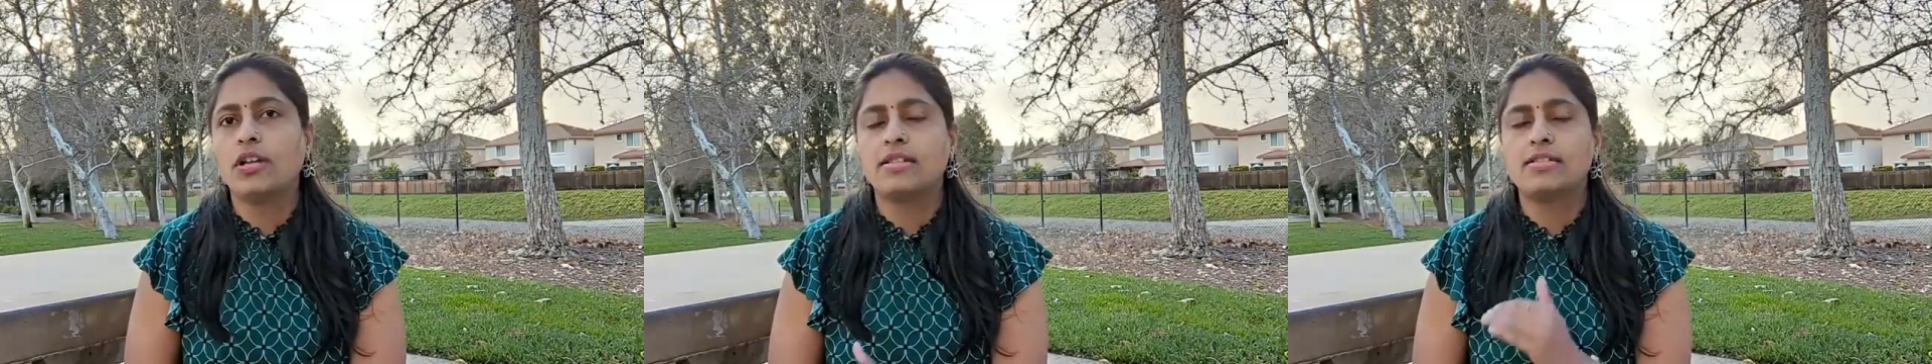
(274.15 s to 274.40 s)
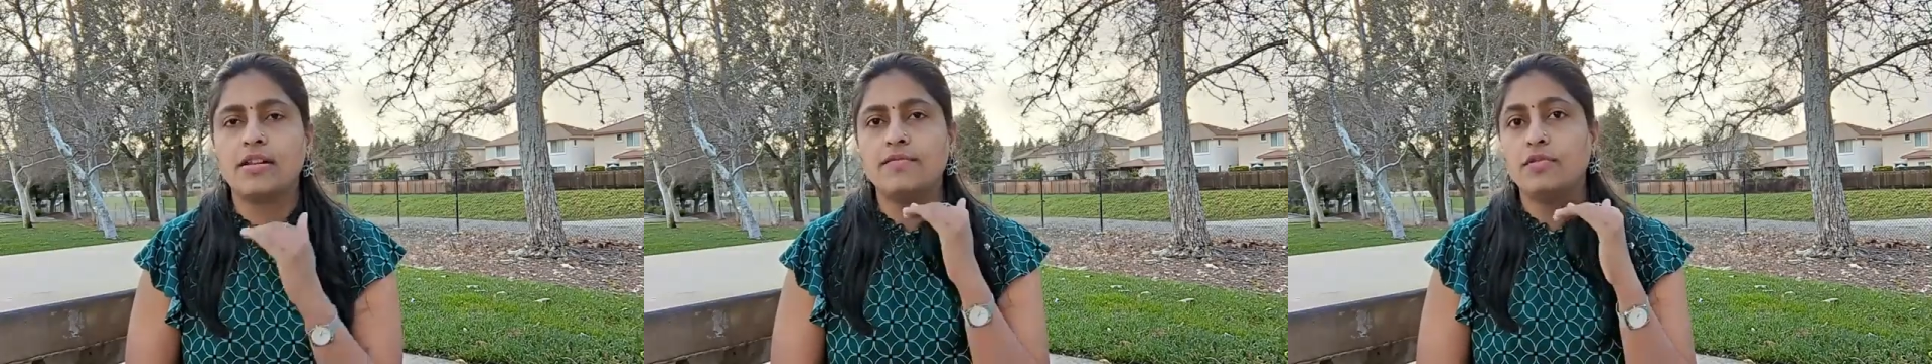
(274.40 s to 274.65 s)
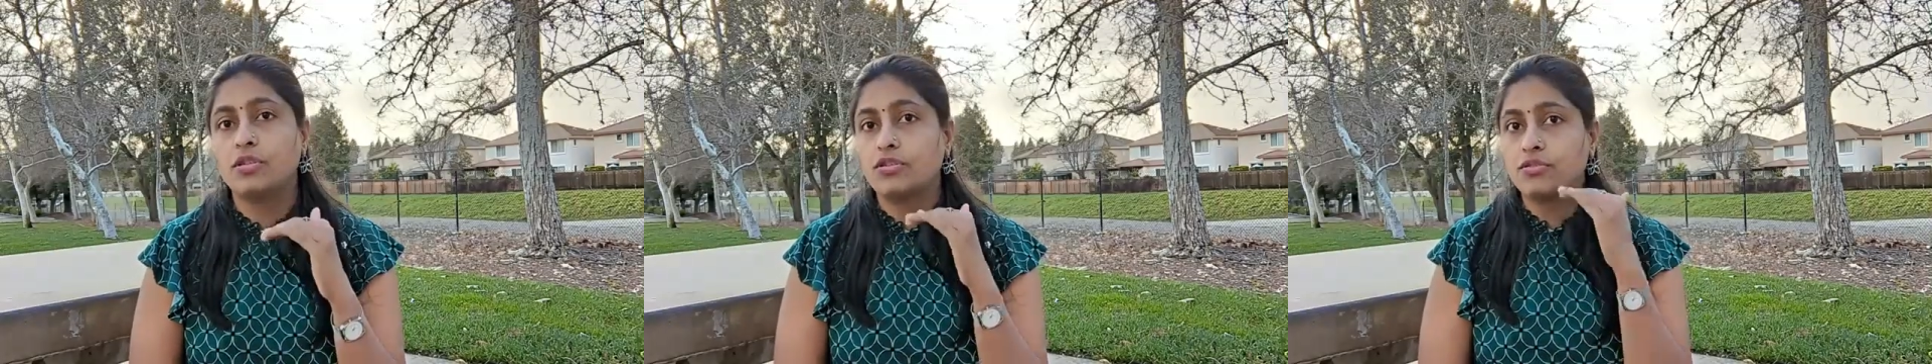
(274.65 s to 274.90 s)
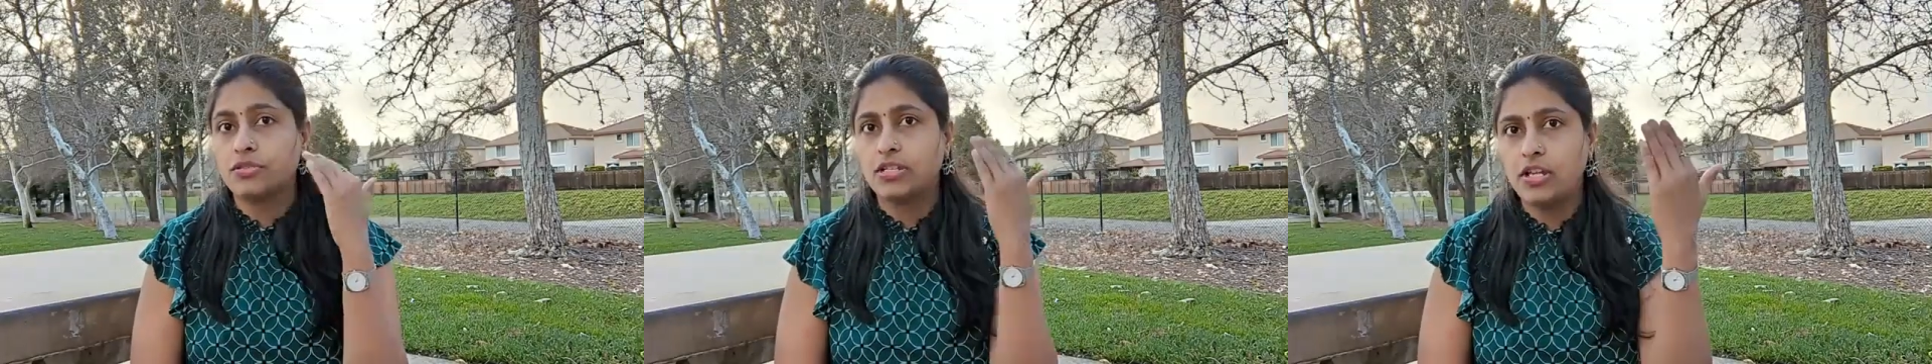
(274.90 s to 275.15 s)
exam was
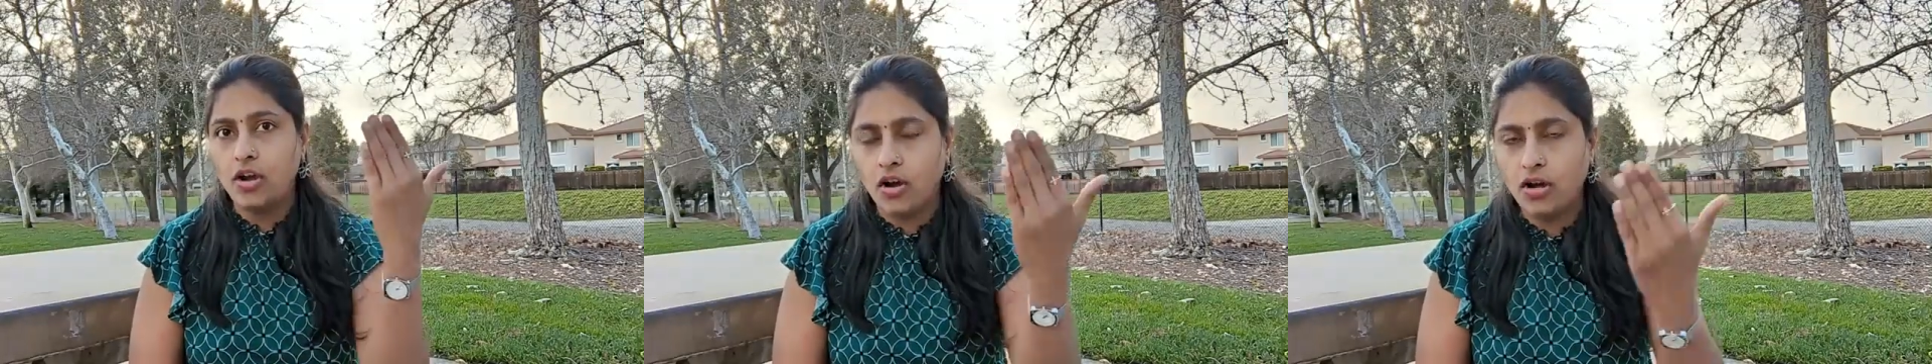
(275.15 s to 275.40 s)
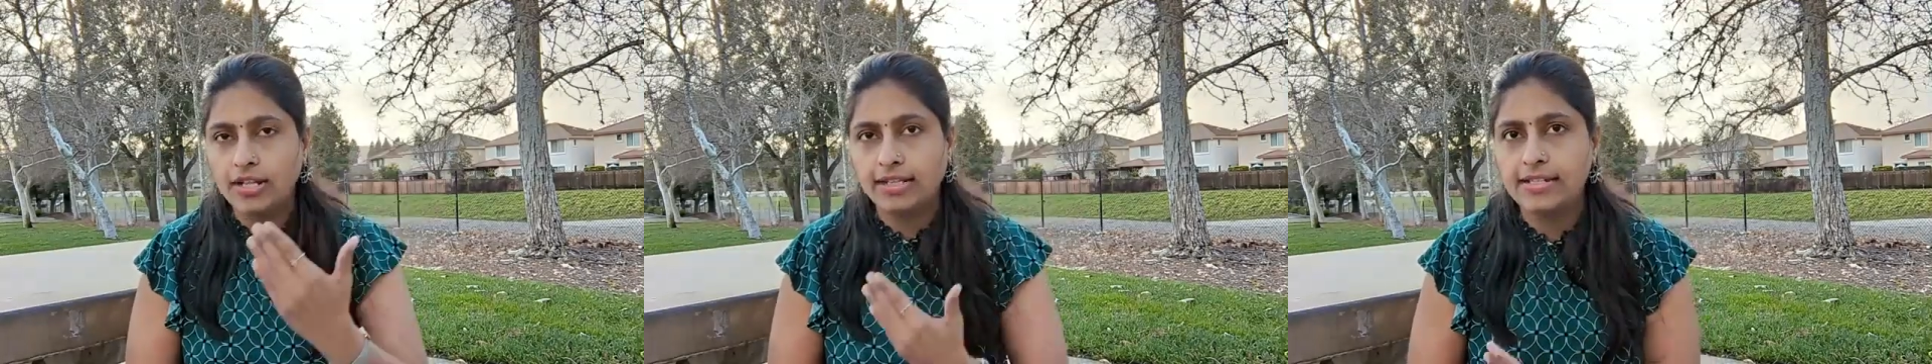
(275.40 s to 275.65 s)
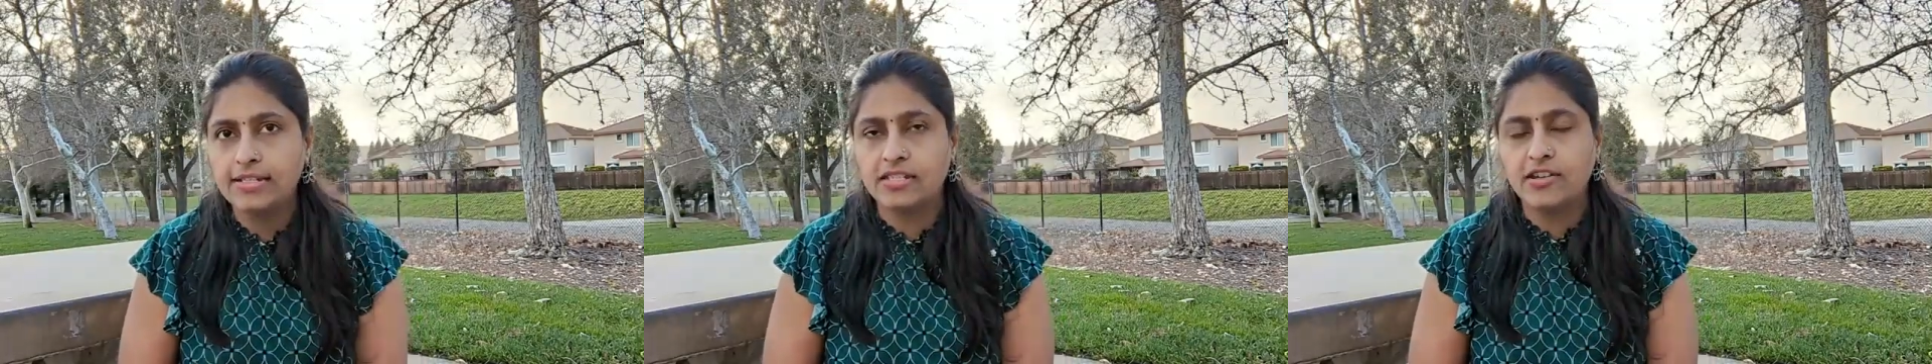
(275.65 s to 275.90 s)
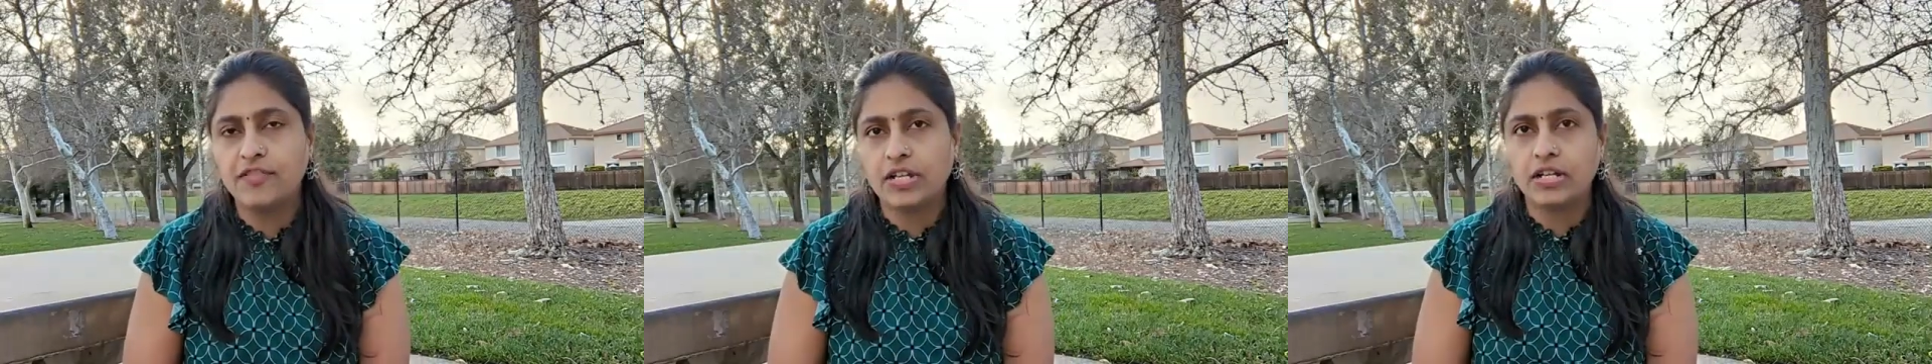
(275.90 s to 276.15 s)
to see all these
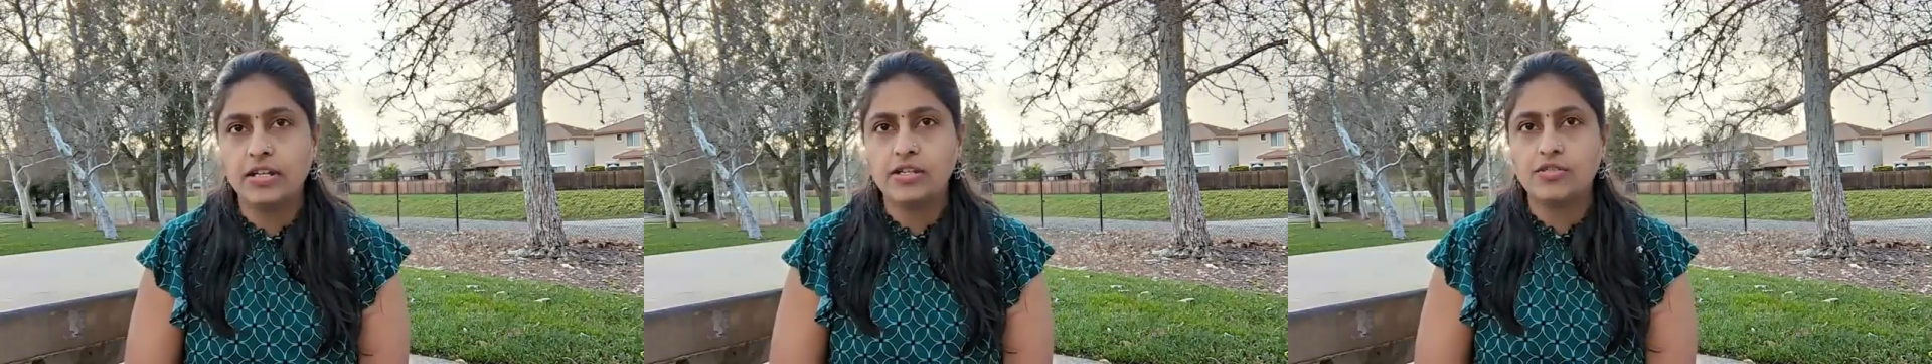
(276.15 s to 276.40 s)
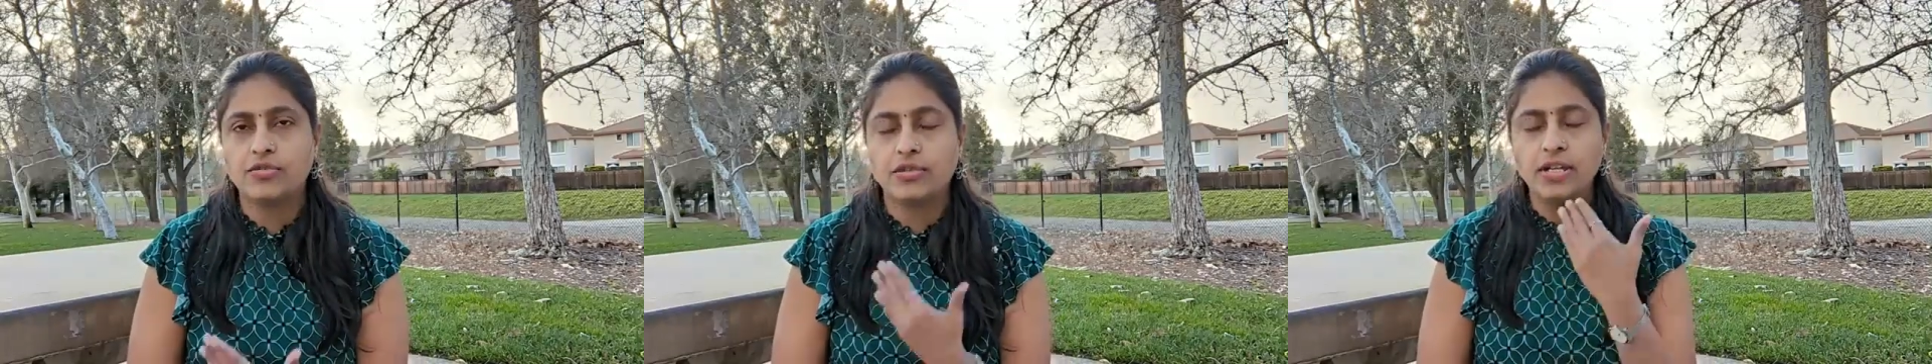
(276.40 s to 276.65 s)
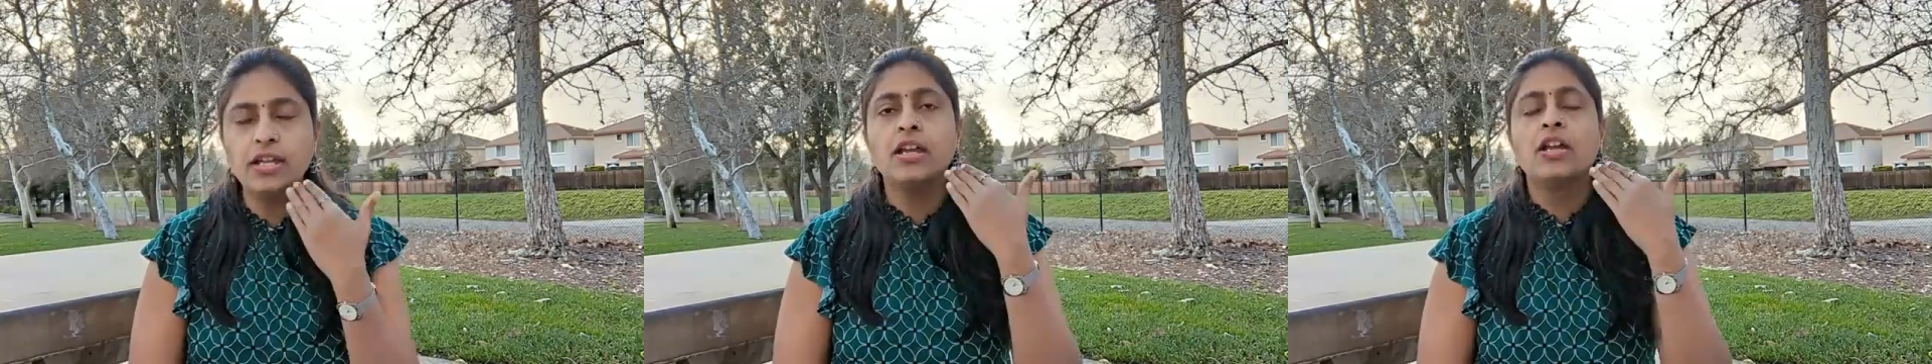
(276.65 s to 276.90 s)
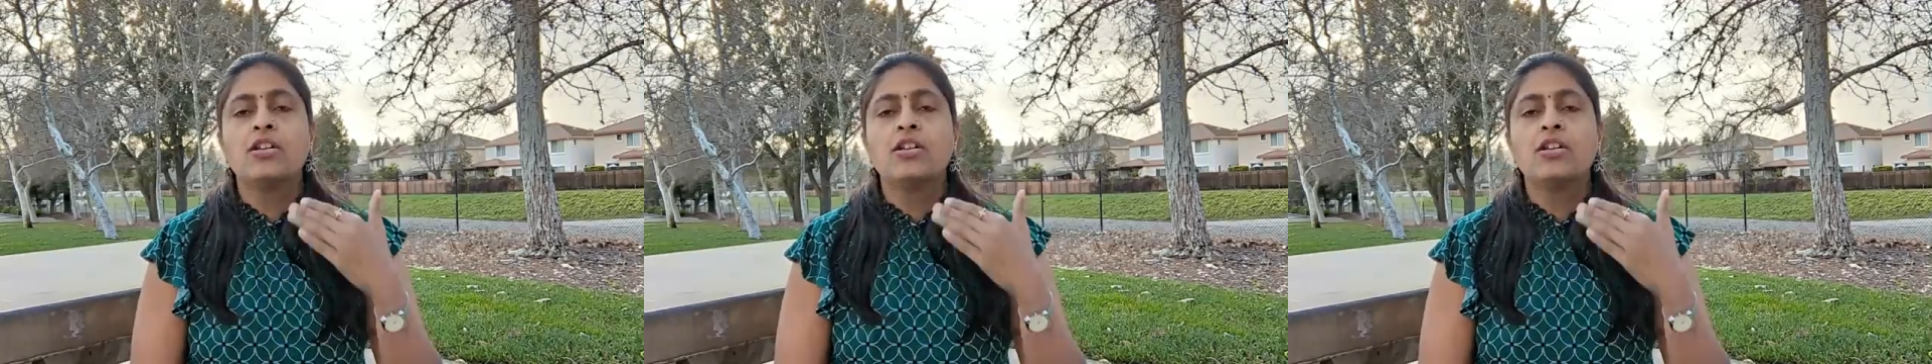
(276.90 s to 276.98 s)
difficulties only,